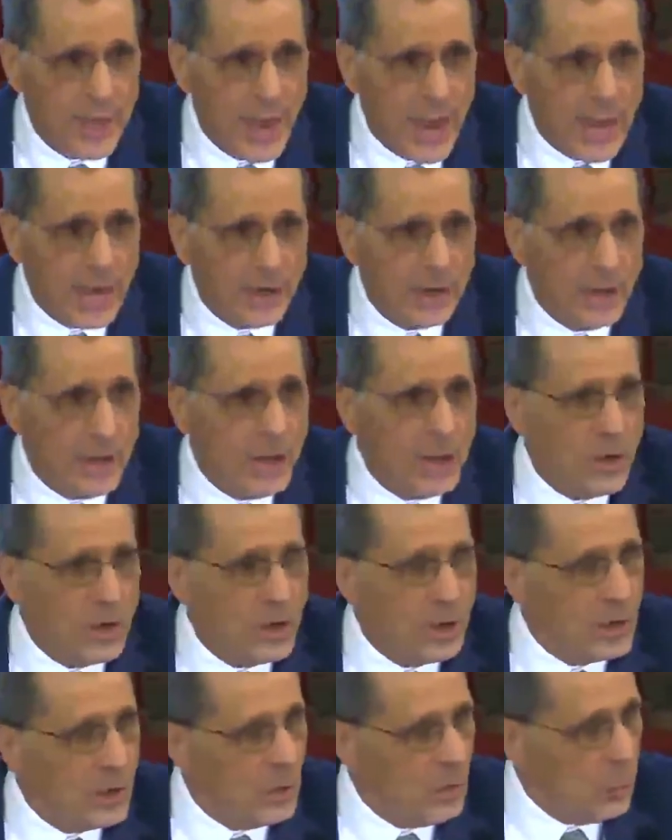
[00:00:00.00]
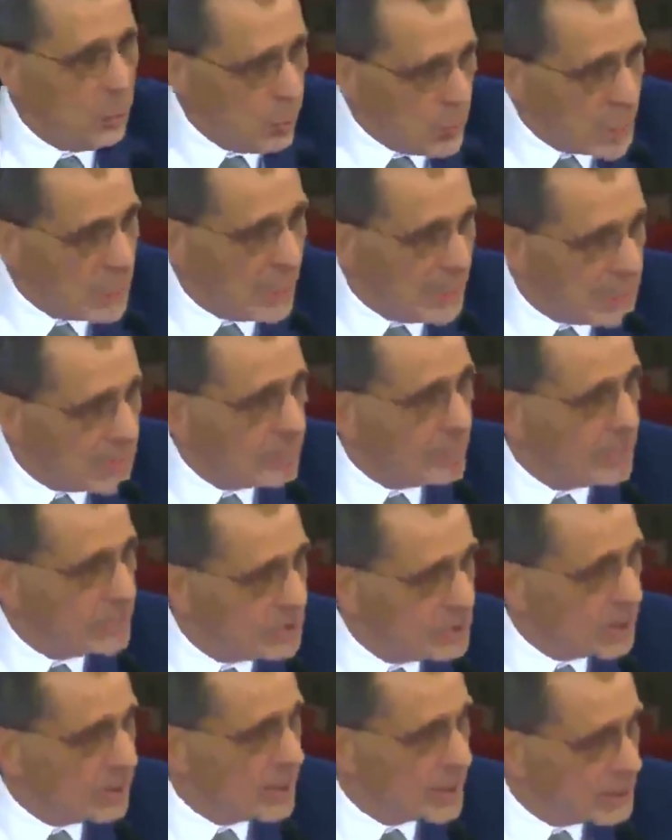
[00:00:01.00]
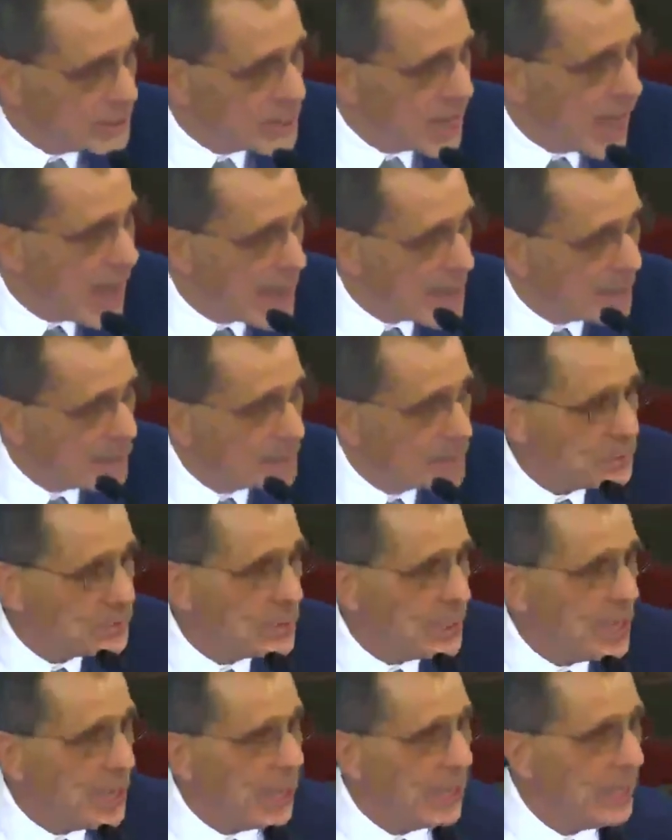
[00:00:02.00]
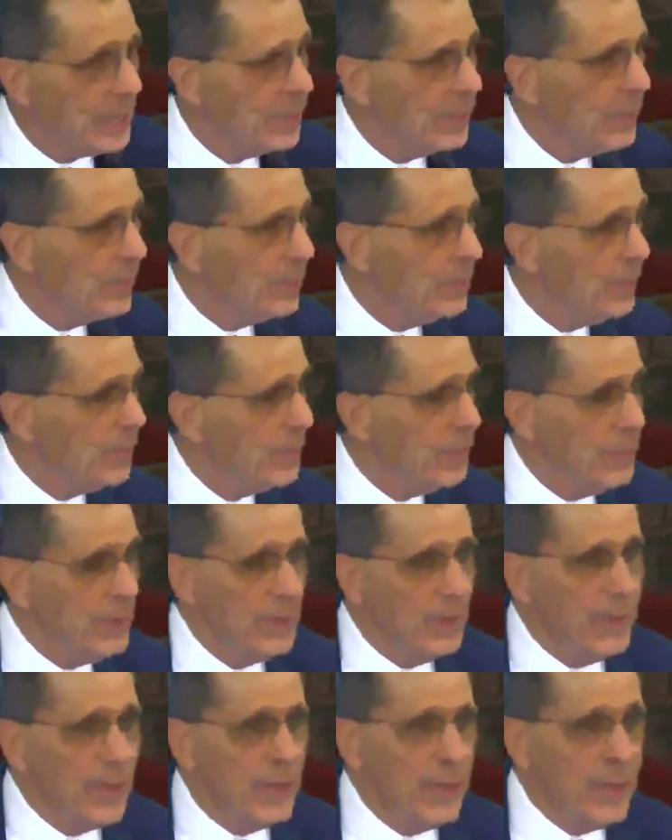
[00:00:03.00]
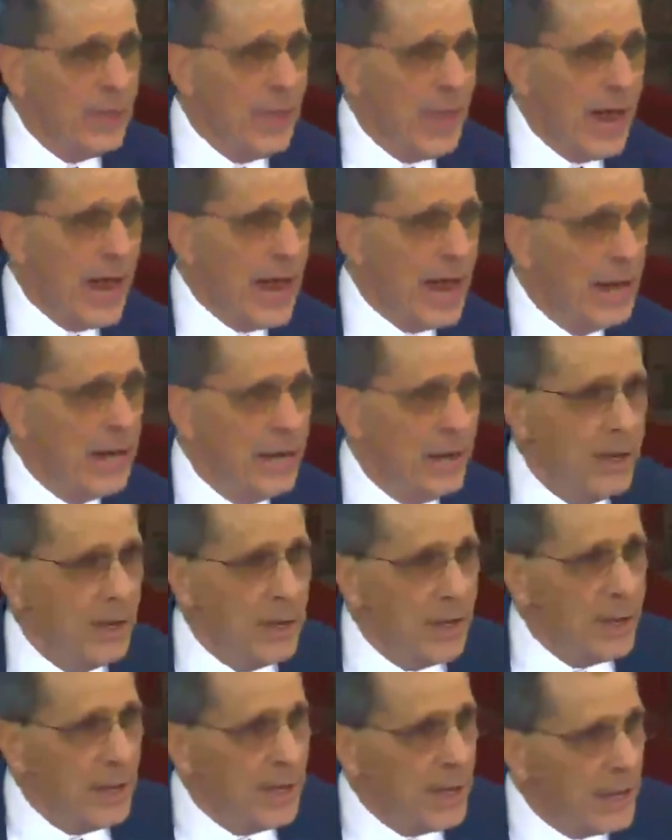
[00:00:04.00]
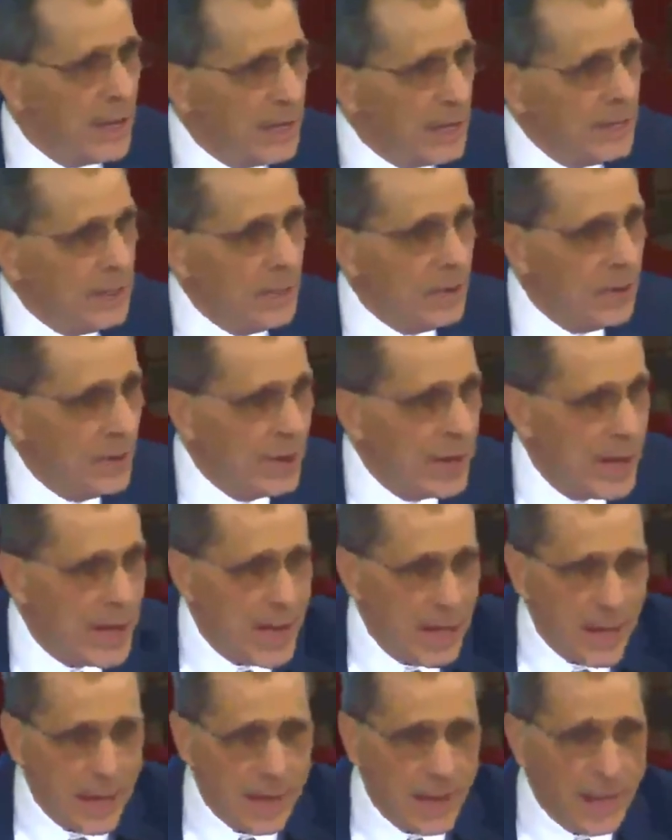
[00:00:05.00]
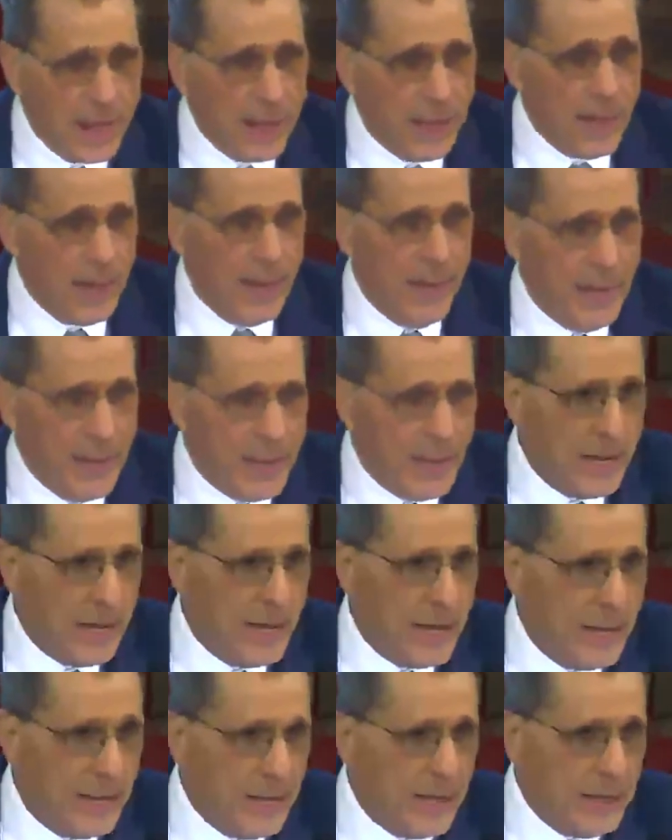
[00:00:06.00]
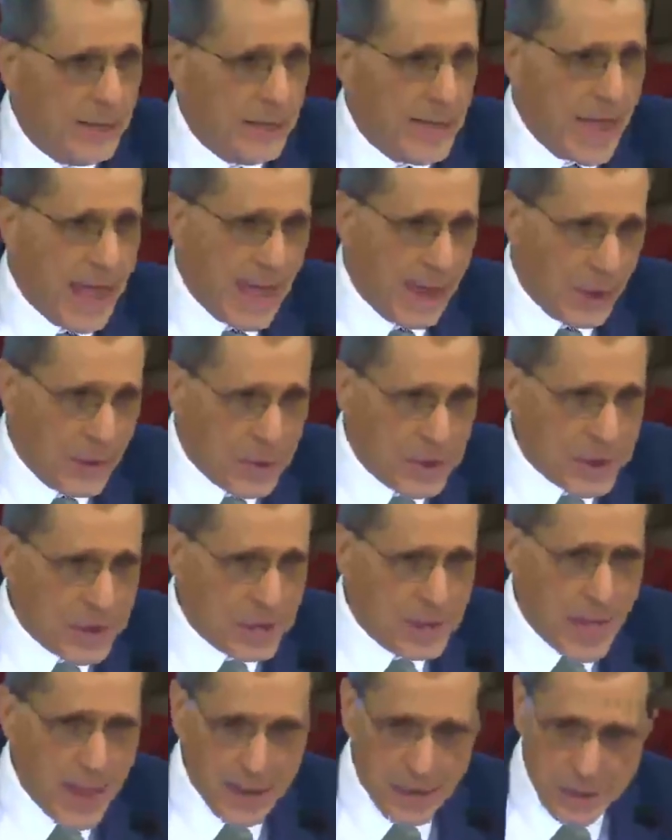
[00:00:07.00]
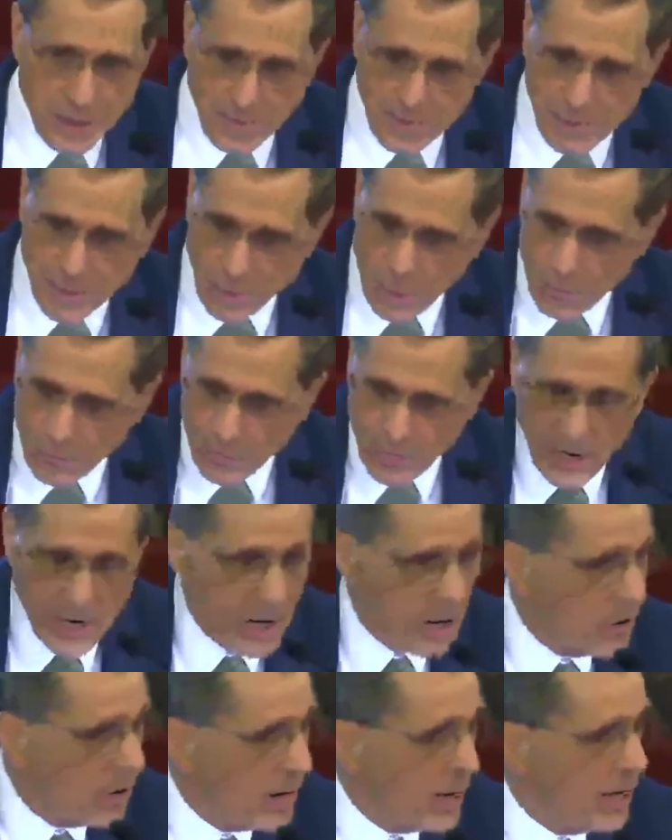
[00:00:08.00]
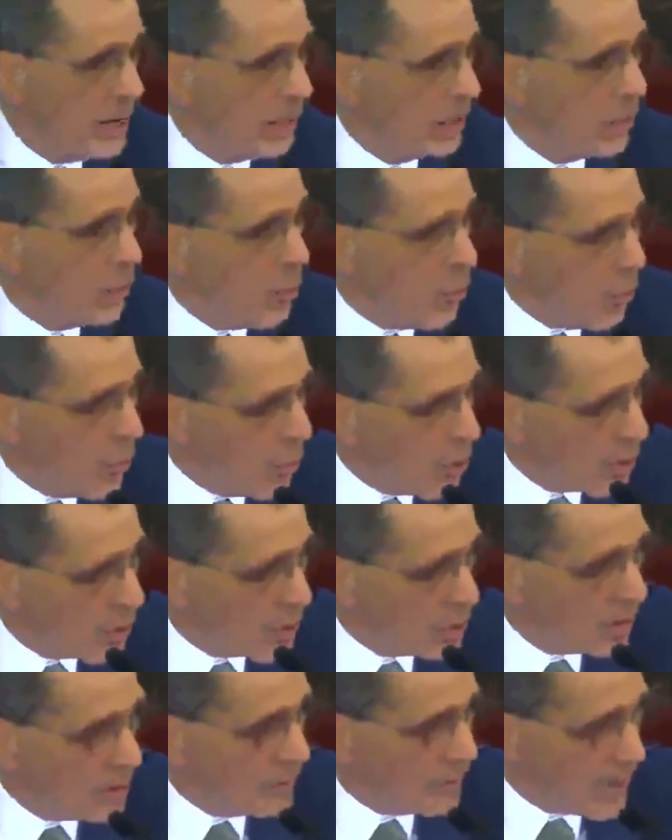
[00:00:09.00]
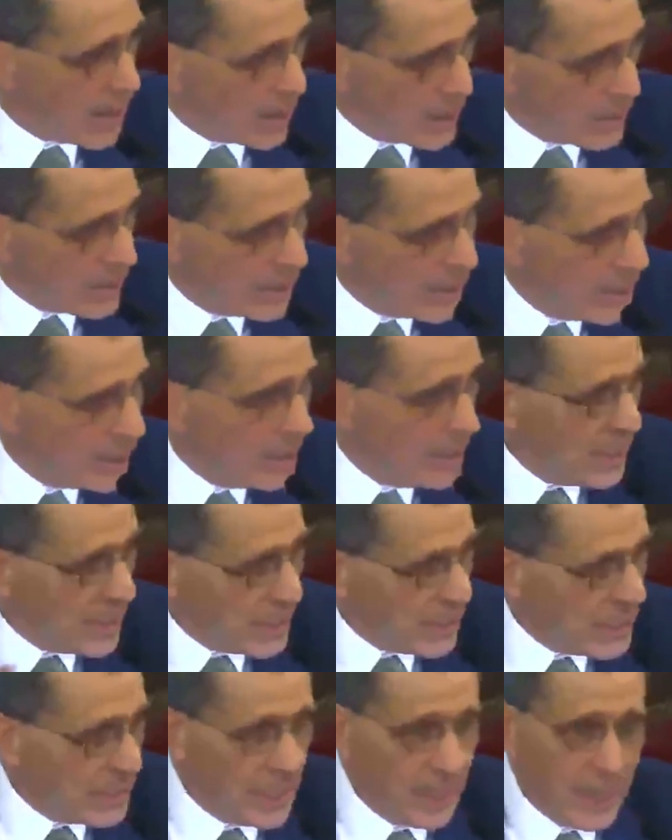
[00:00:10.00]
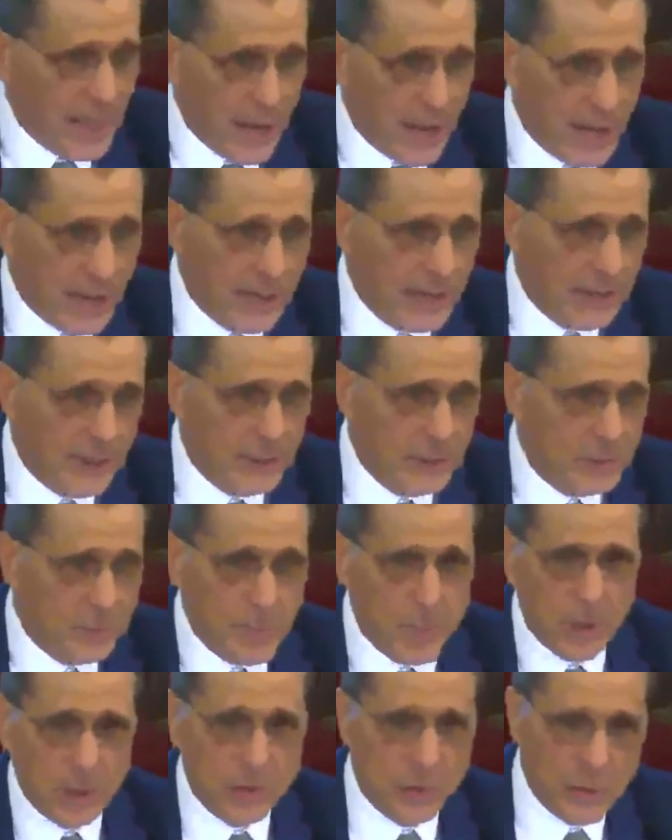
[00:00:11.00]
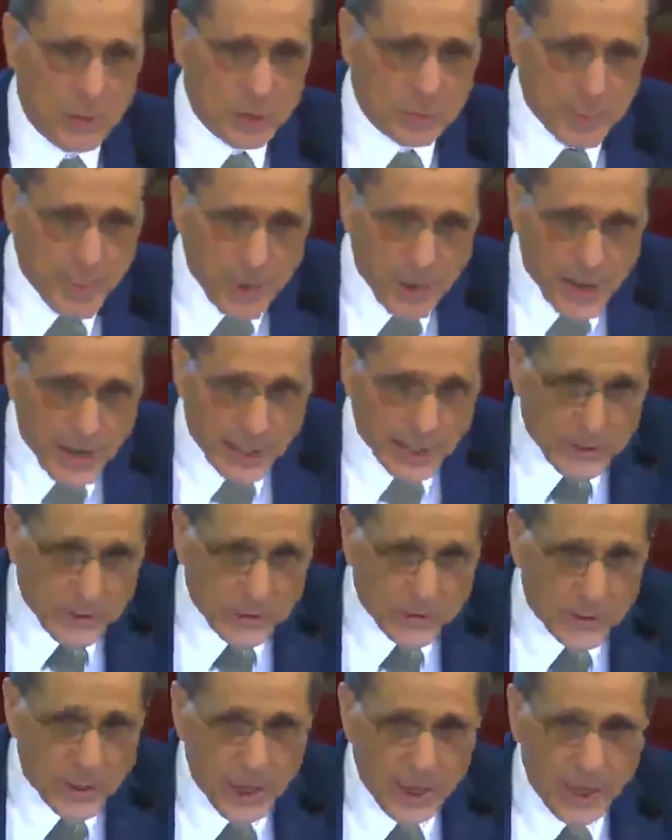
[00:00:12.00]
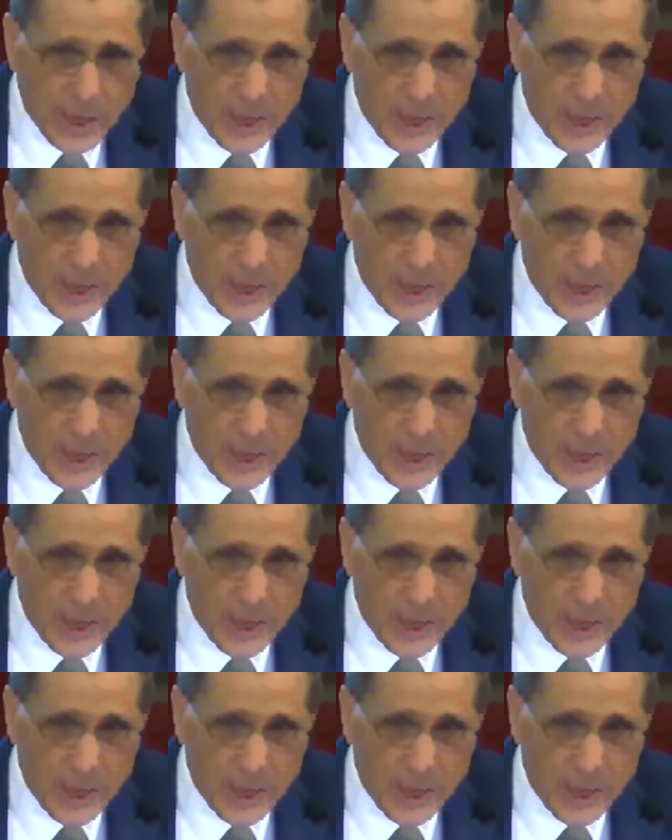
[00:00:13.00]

And we live in serious times. And health is not something over here in the corner of our spiritual experience.